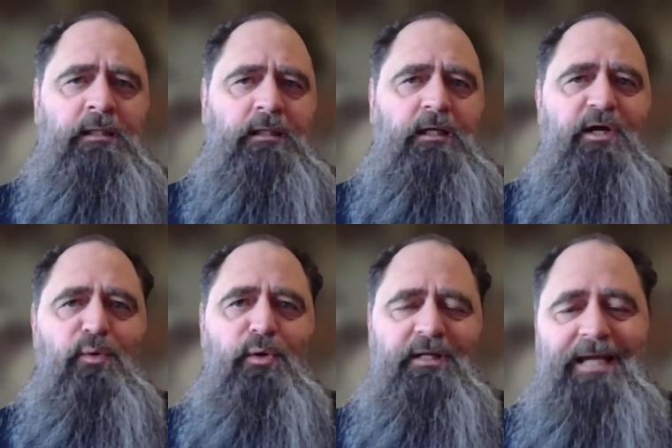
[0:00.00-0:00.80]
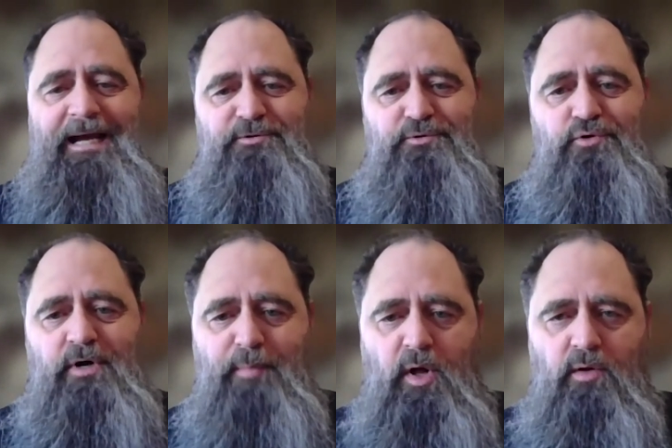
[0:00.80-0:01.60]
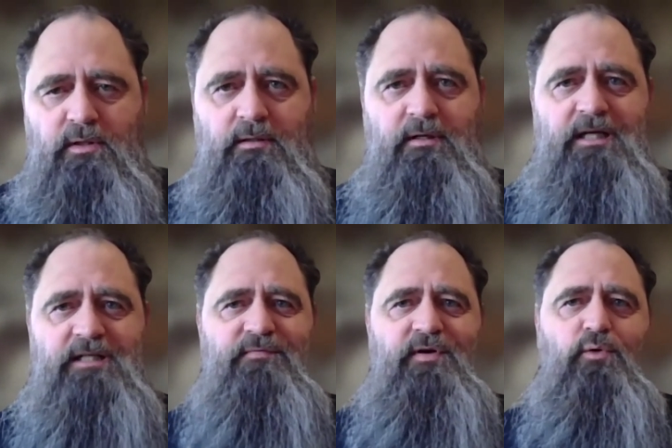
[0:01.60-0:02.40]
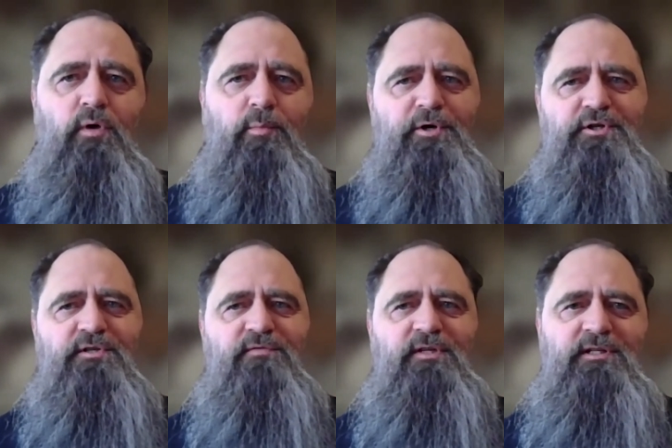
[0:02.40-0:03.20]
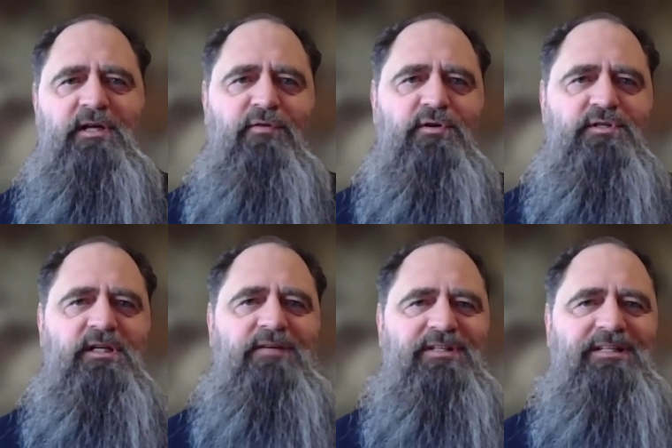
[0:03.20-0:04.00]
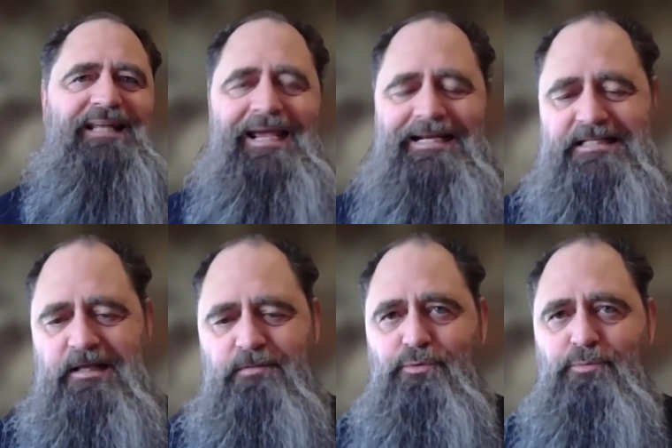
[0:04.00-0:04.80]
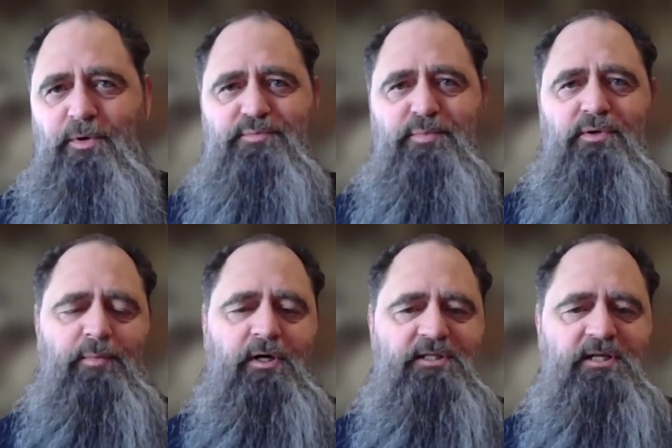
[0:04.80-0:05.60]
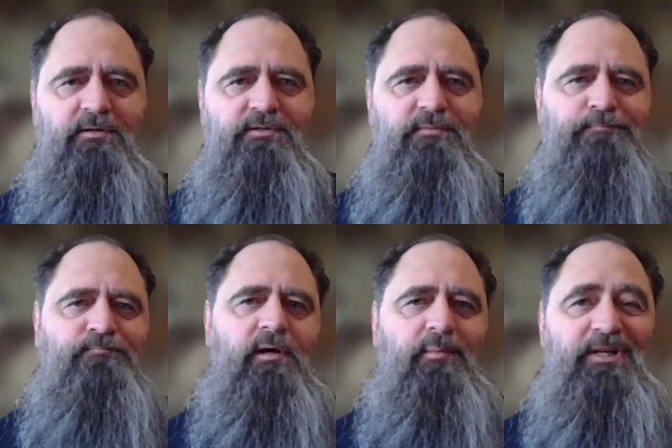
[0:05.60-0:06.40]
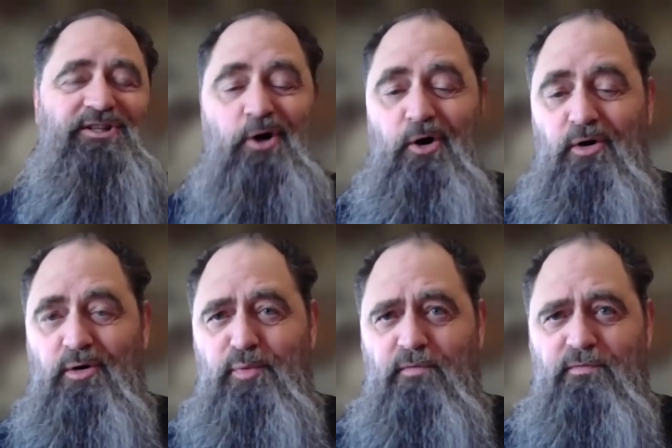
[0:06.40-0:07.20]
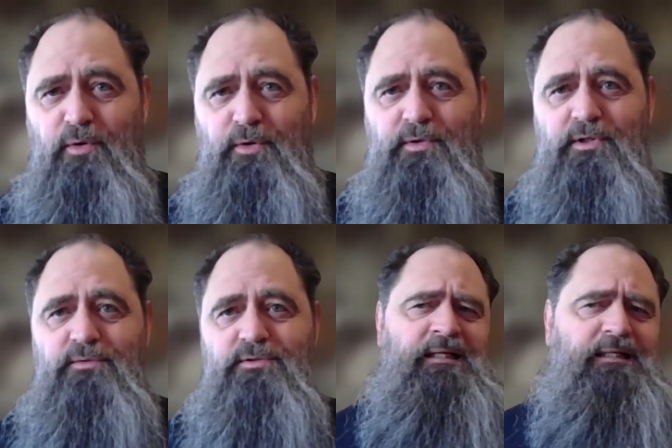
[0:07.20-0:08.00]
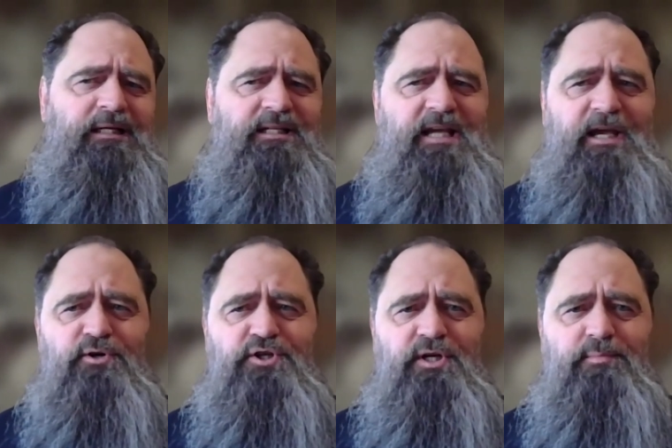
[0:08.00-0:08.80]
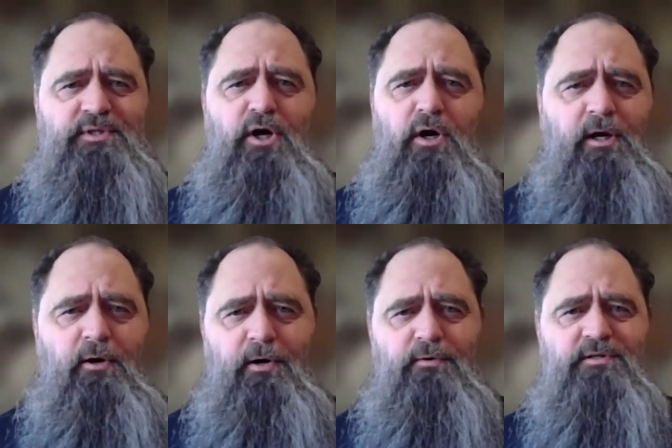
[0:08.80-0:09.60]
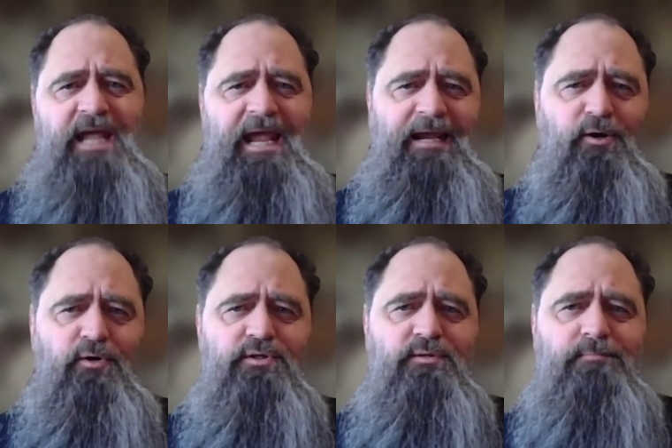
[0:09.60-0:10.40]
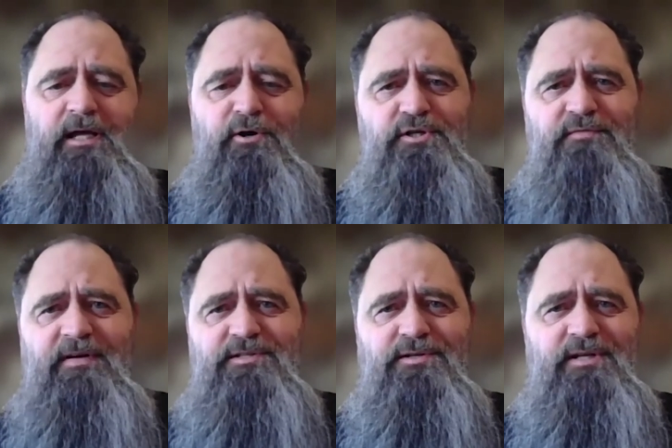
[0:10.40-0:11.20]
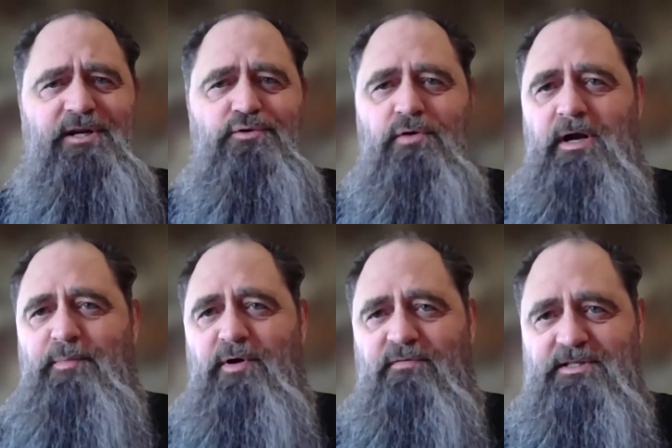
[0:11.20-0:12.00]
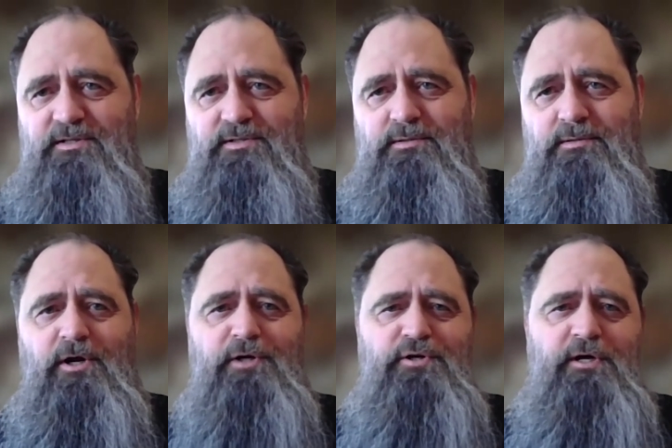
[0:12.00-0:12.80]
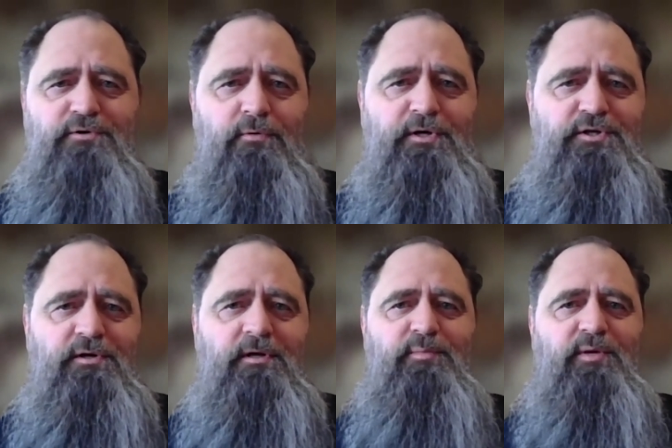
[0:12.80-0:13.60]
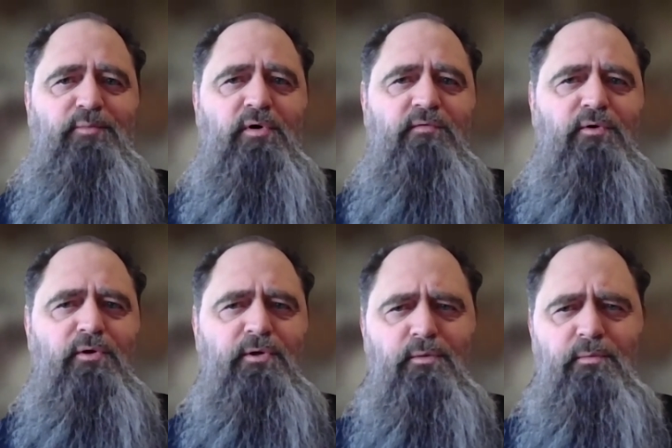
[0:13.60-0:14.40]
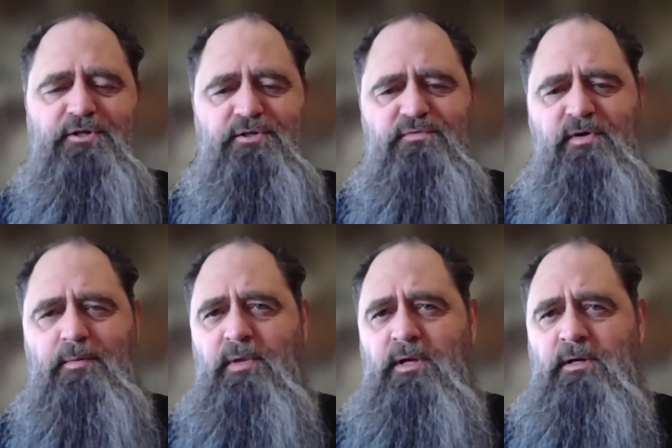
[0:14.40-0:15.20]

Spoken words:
like oil and gas or dry bulk, SFL Corporation's fleet diversity gives it legs through multiple market cycles. The company's current portfolio includes container ships, car carriers, tankers, energy vessels, and dry bulk vessels. Contract duration on its shipping portfolio ranges from